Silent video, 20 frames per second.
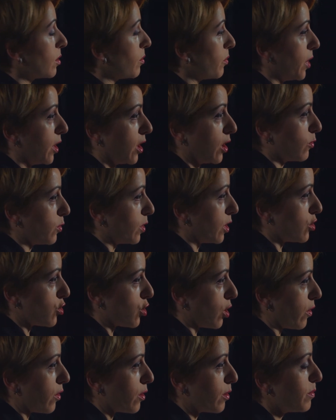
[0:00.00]
competing with each
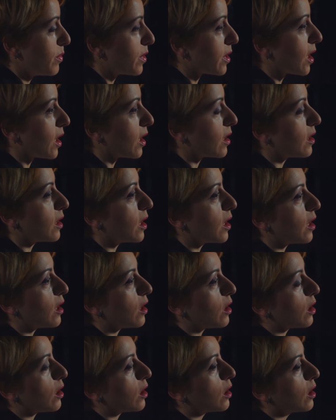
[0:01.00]
other, but then they
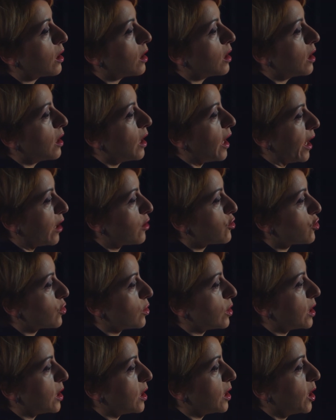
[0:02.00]
are
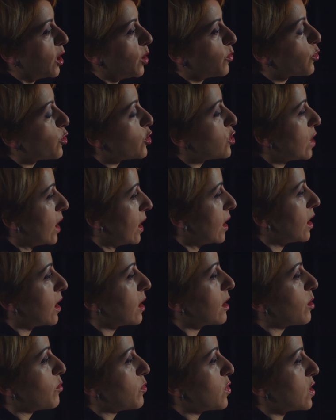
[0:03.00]
actually
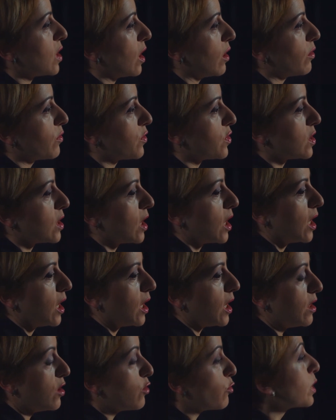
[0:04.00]
presenting themselves
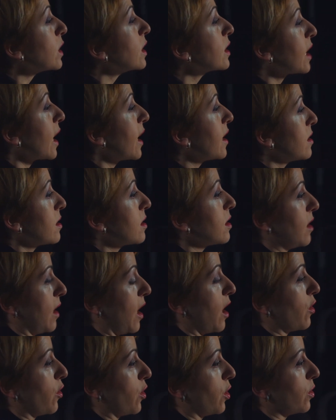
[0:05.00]
in the real case
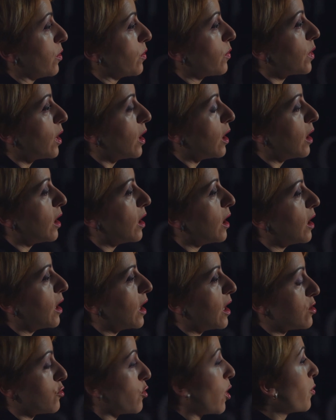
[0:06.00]
scenario
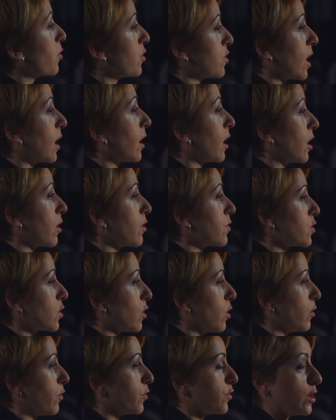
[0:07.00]
as representatives
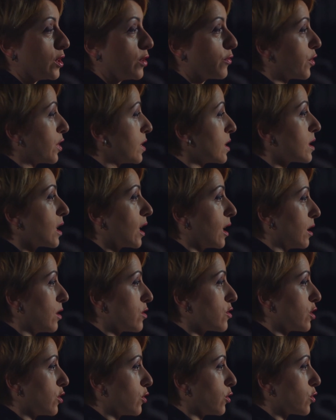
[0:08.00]
of the different state
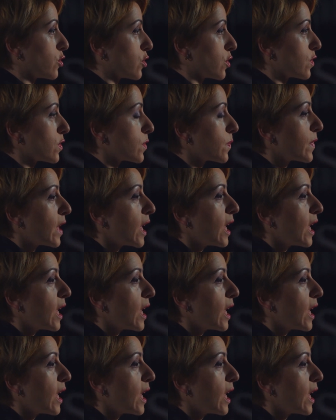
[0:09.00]
institutions.